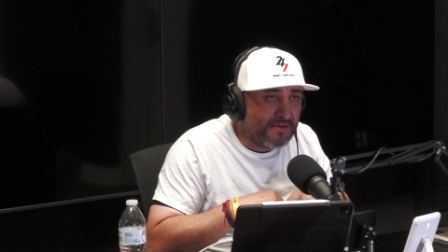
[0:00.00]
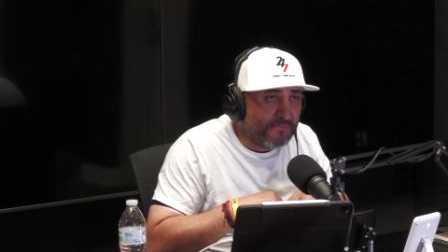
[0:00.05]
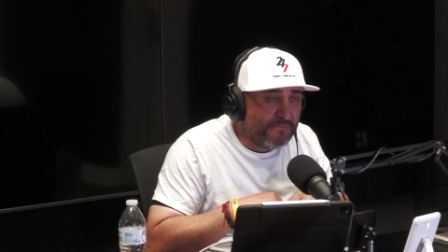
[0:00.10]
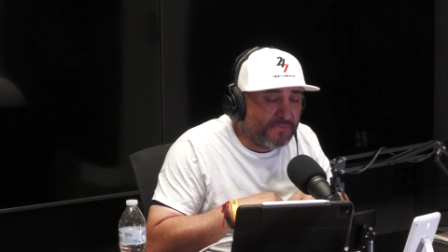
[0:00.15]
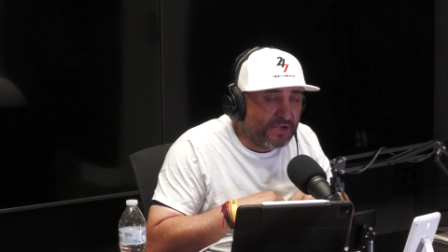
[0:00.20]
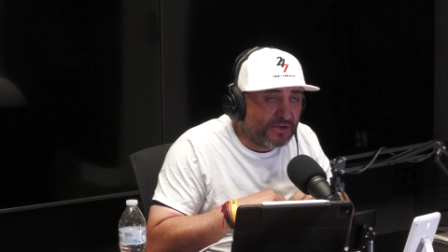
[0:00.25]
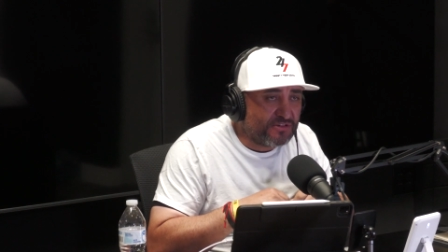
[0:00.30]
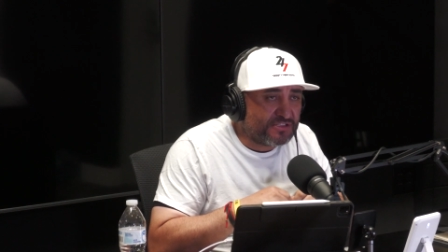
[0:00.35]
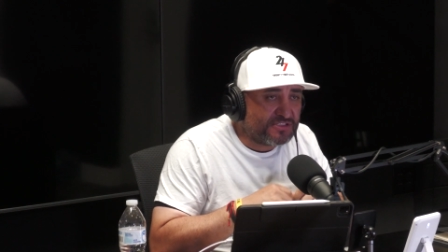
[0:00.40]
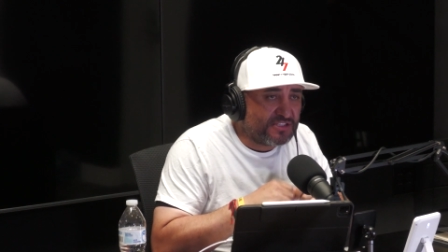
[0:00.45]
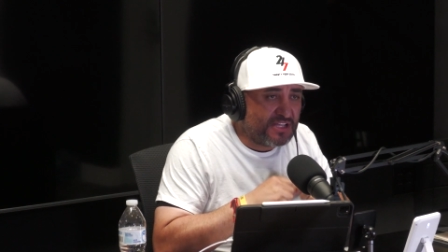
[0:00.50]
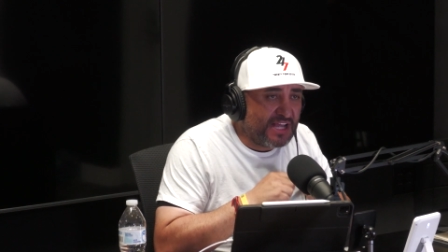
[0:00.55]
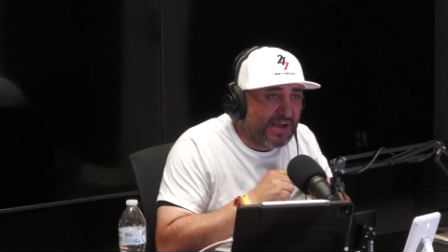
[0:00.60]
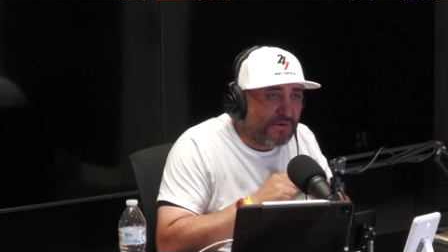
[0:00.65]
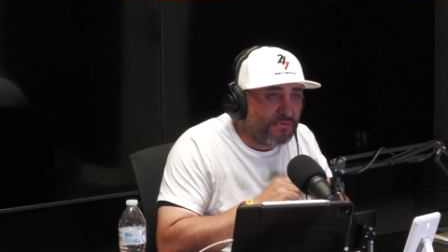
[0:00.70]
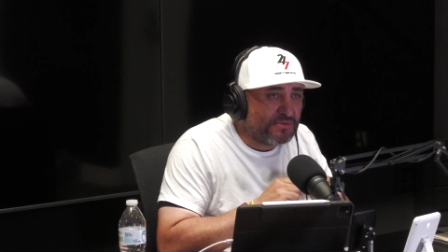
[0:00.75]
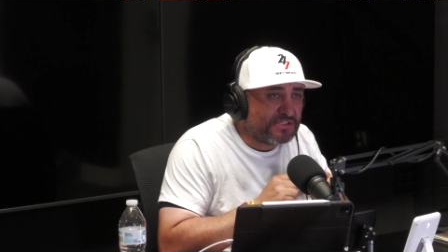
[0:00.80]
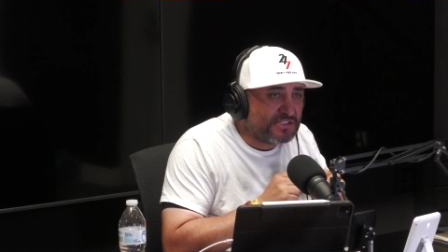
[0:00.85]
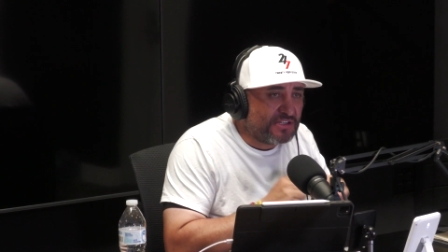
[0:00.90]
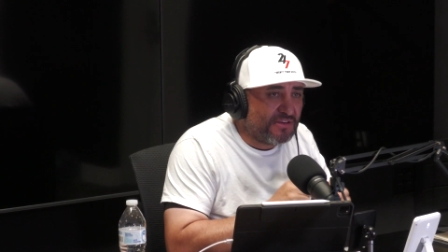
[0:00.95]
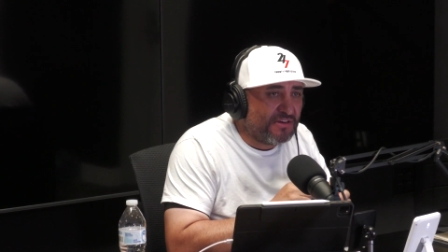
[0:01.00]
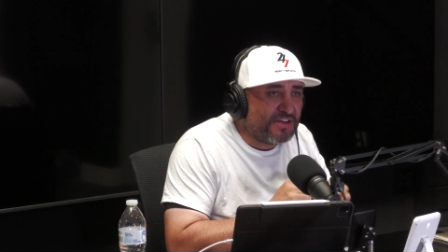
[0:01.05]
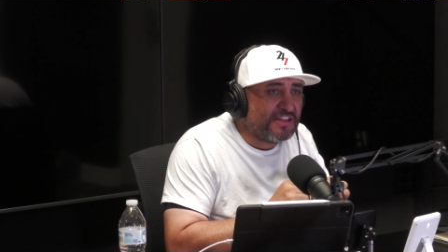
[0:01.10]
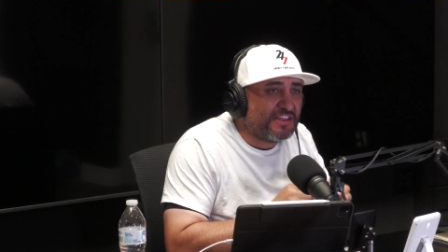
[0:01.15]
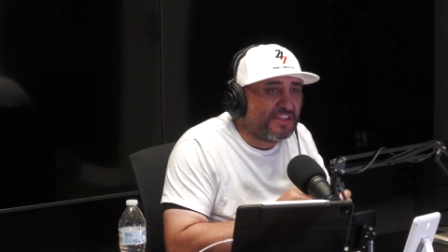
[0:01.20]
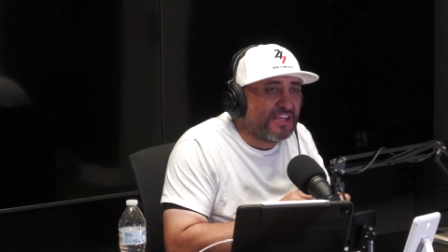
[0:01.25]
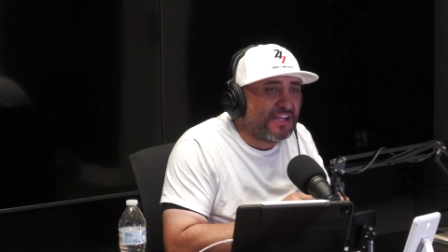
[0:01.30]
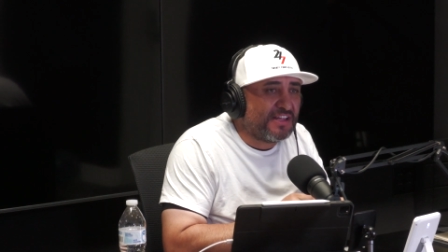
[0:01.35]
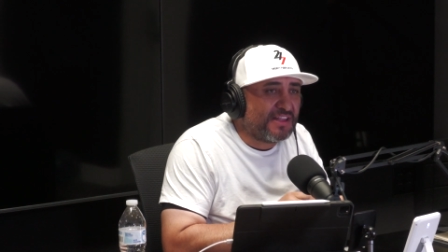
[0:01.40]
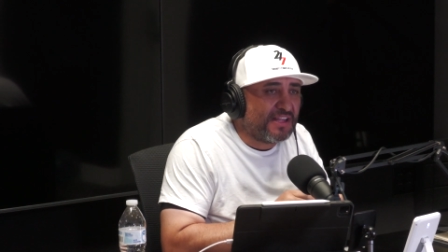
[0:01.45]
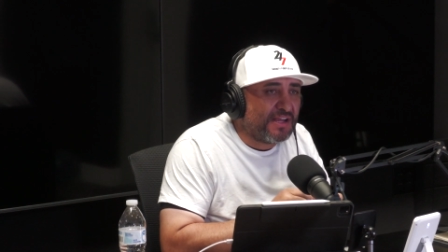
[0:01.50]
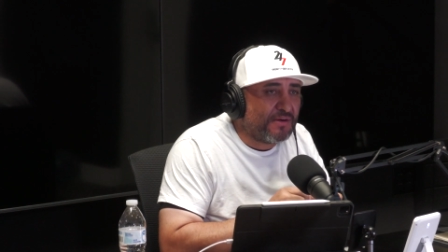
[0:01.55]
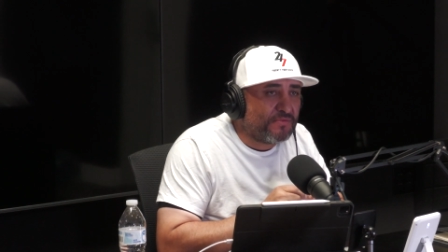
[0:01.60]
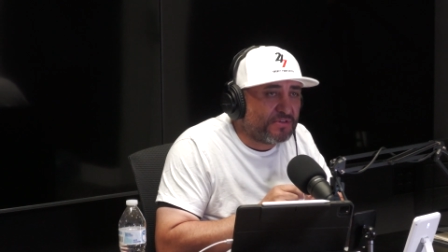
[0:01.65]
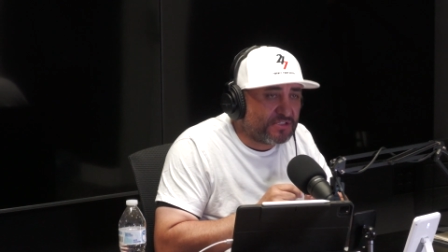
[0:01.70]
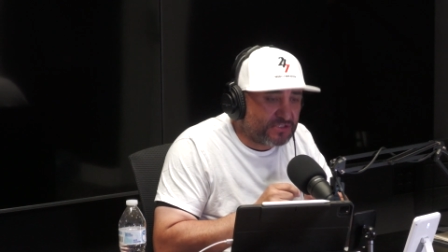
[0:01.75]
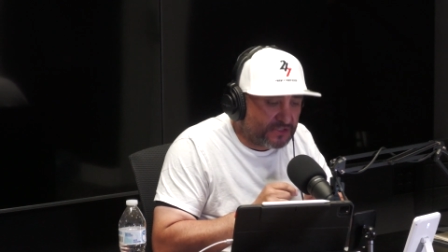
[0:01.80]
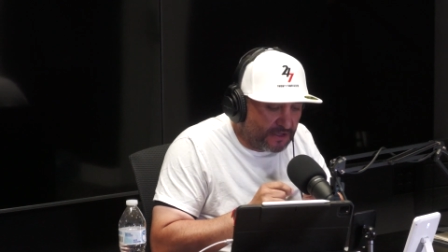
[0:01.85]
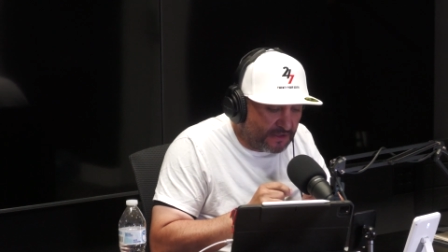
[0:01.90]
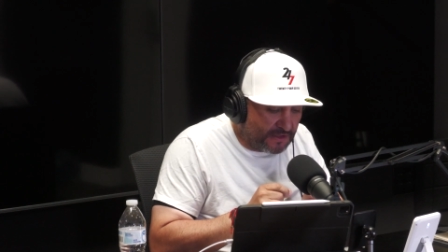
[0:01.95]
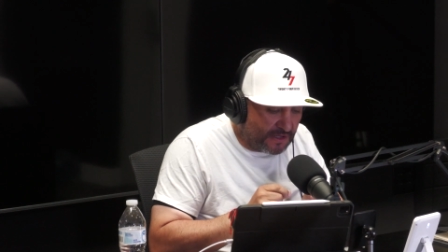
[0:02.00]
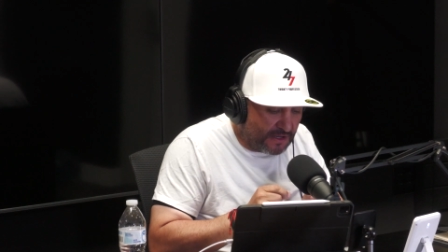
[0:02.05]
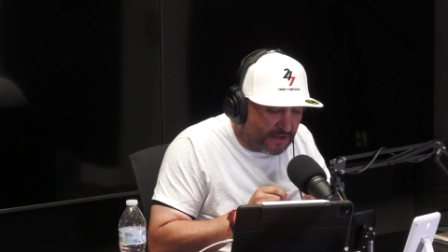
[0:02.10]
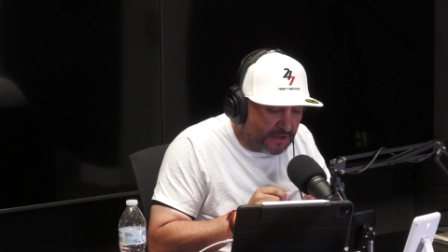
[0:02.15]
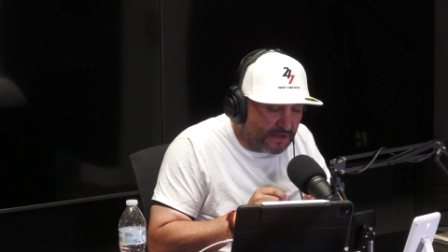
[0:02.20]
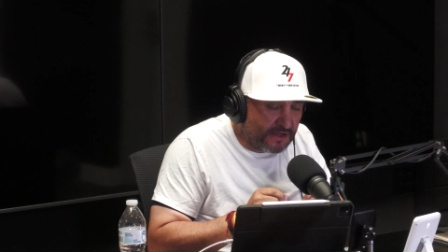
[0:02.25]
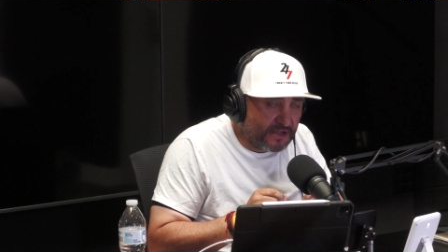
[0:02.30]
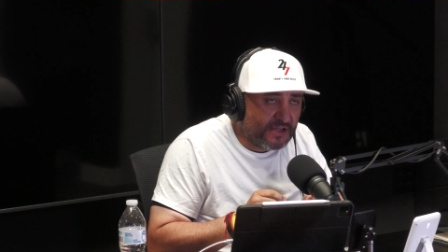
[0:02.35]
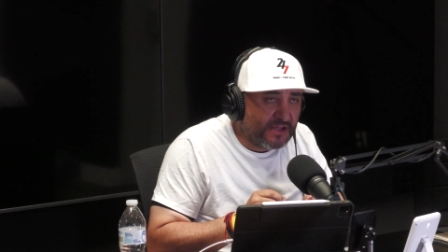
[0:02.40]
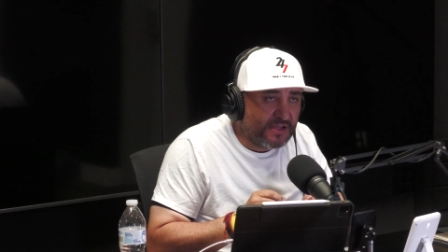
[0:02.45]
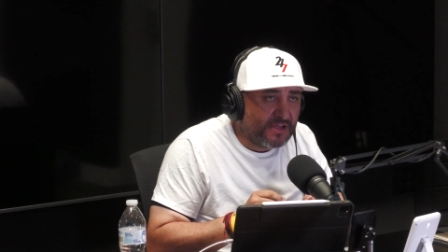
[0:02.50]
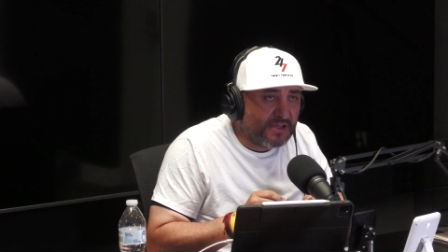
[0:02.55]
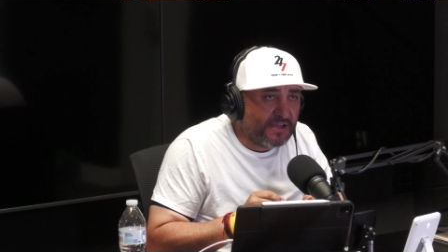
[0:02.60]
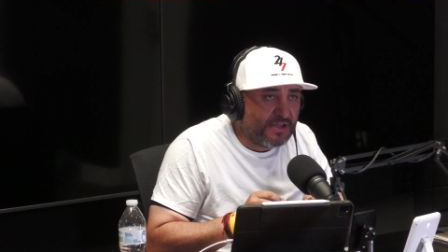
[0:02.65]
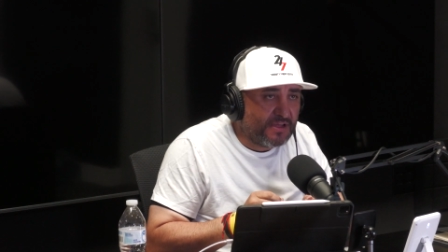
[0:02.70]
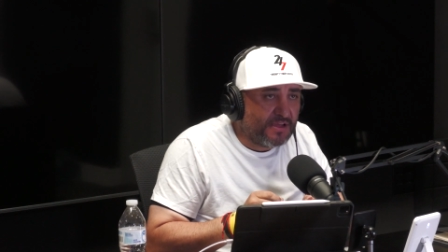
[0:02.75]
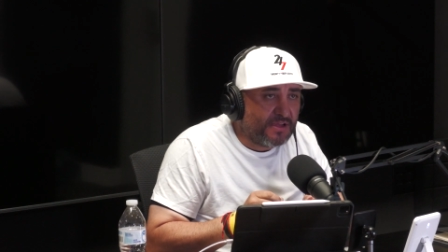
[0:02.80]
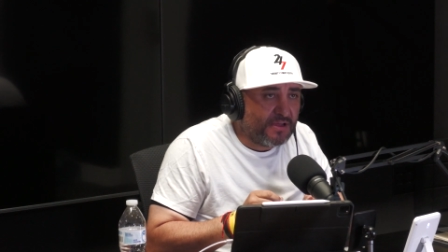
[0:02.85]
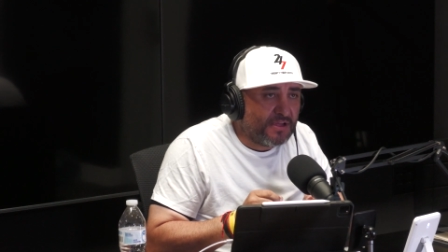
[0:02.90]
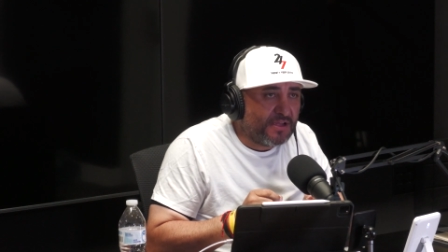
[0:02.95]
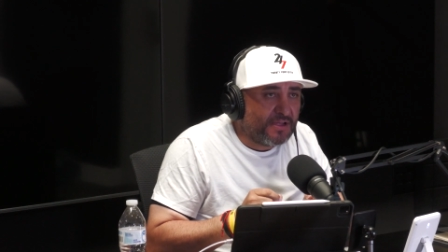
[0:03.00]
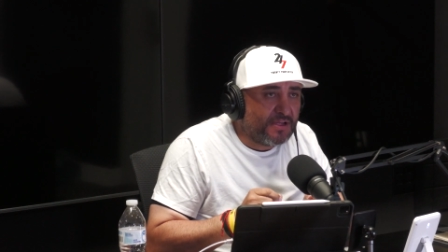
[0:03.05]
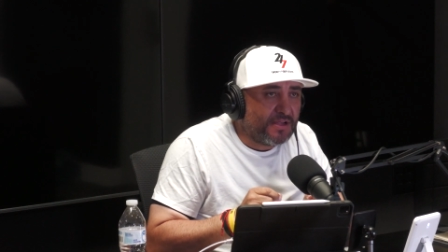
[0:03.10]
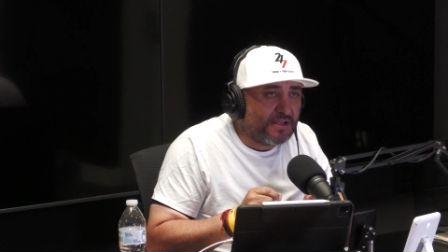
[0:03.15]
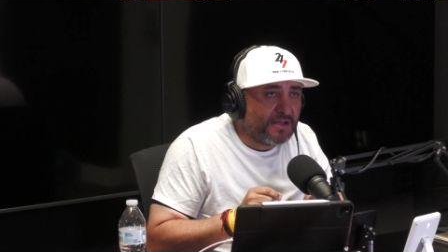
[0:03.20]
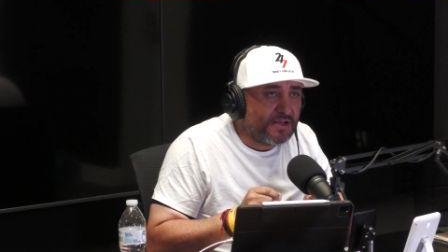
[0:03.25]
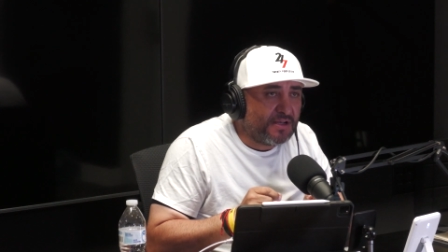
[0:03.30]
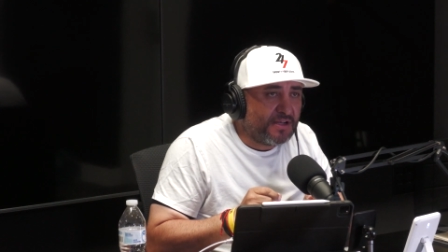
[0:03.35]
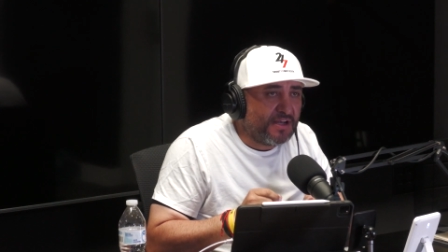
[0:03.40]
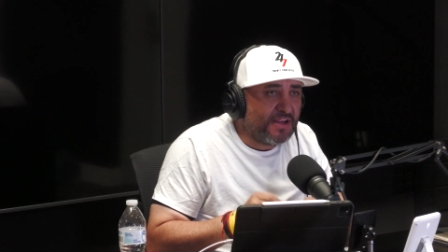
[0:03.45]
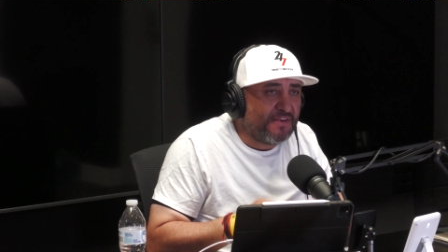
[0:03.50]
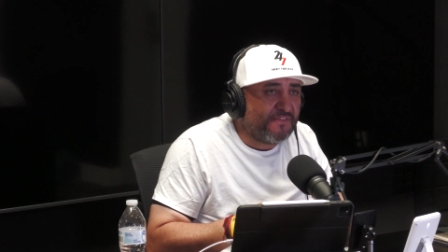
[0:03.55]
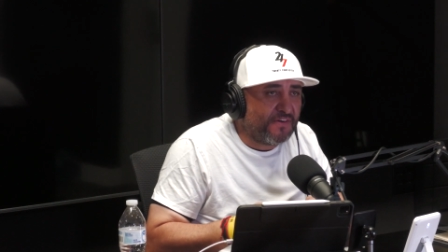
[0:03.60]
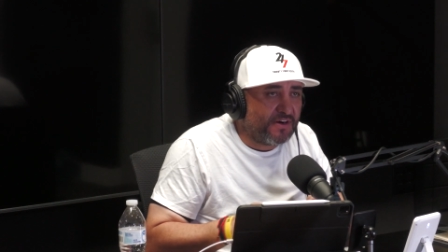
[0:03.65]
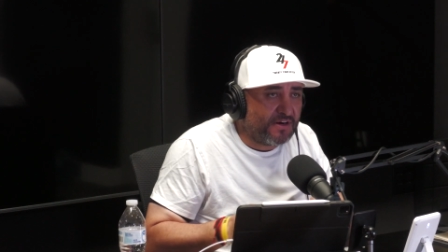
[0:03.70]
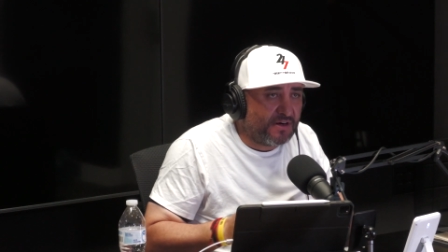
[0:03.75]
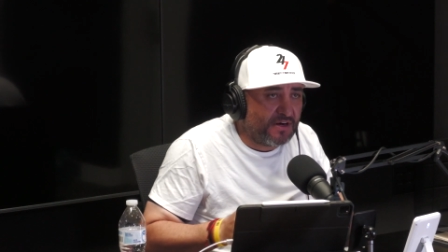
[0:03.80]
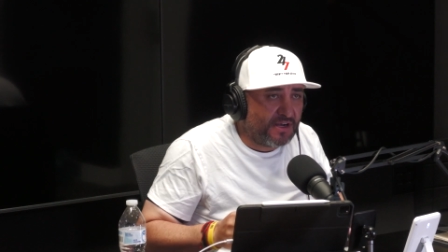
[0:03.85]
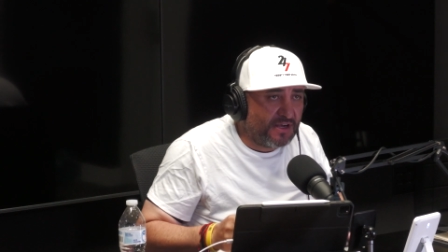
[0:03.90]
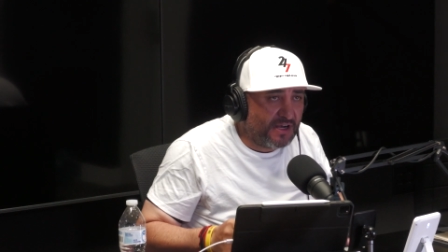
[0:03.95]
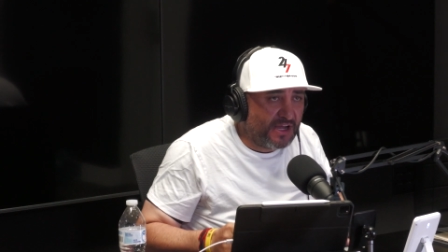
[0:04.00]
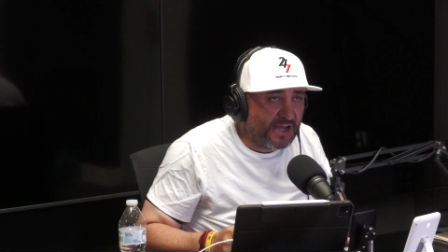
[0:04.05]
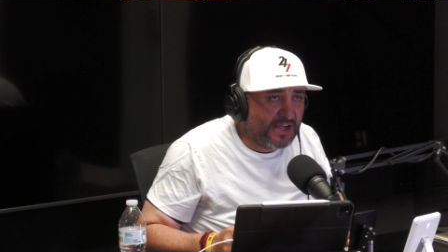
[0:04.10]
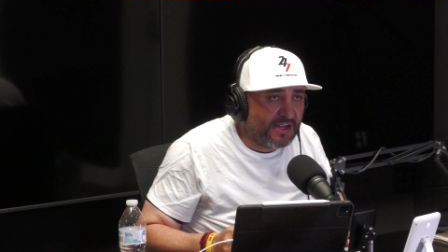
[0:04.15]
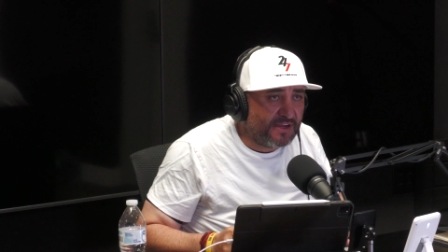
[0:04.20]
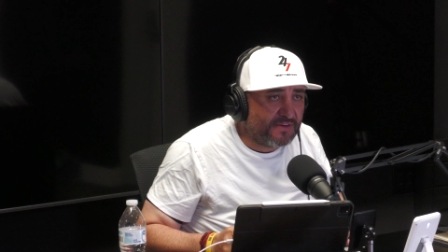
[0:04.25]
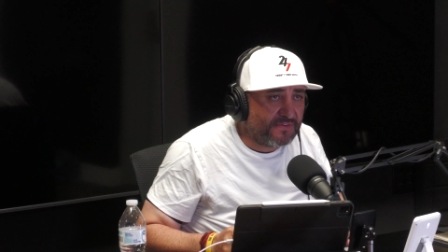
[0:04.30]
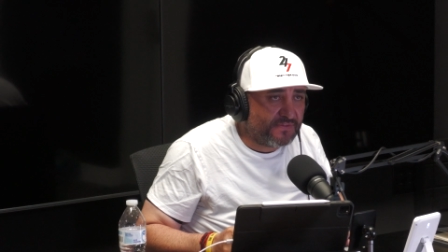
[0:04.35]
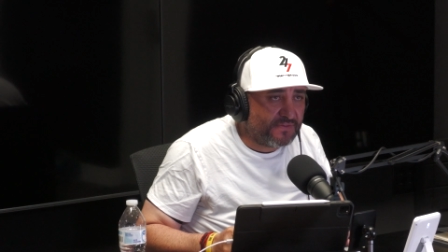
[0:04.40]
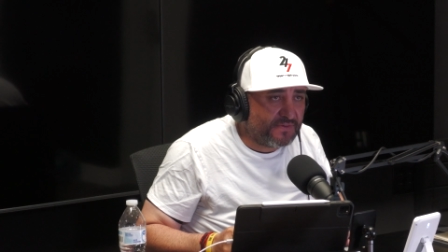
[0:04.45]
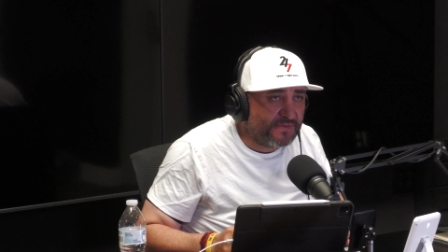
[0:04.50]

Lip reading: because that was the only thing that was going to leave her alive.